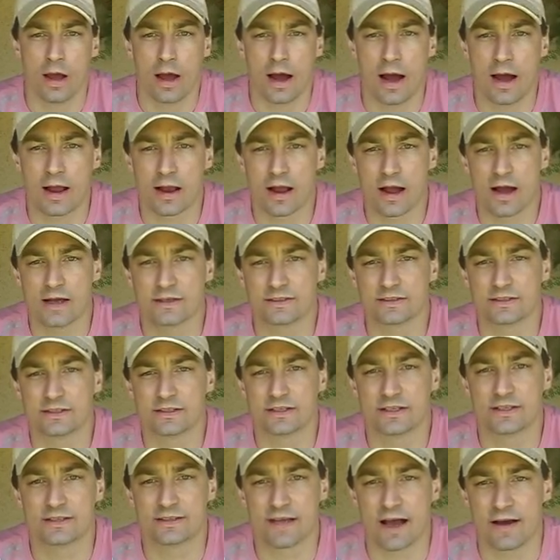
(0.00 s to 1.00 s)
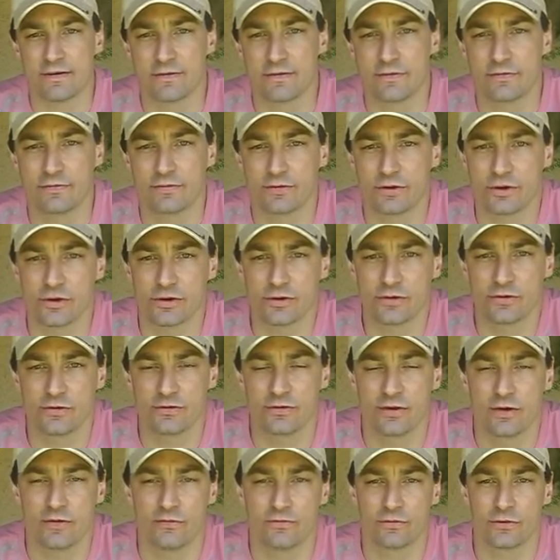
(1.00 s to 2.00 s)
Hi guys, this is Ivan Viljoen
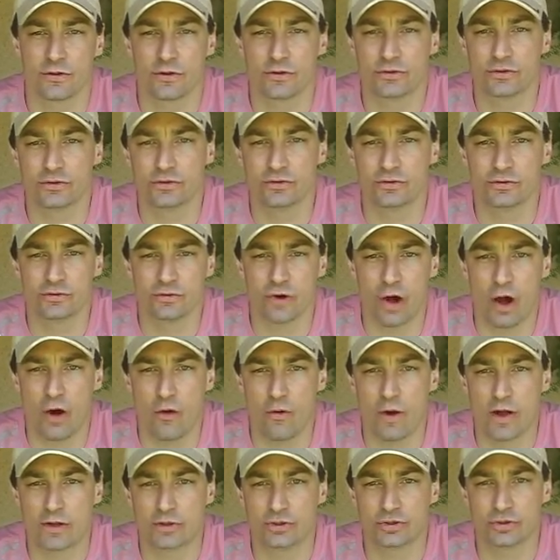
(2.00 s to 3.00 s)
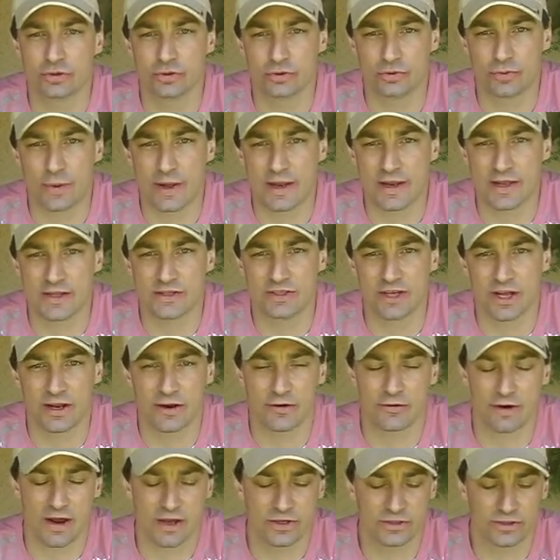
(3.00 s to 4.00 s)
for the 220 at
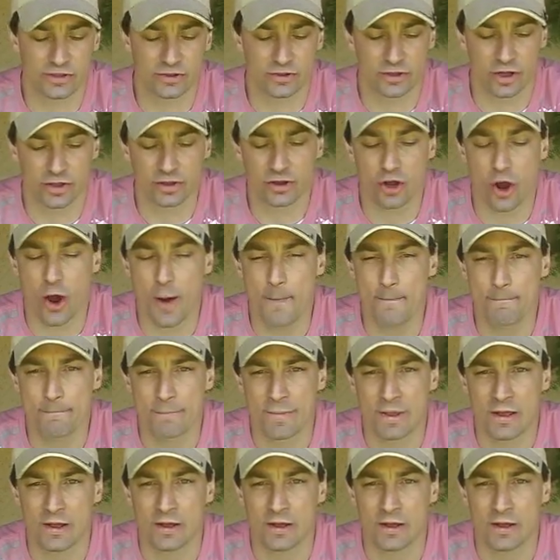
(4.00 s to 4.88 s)
220generation.com.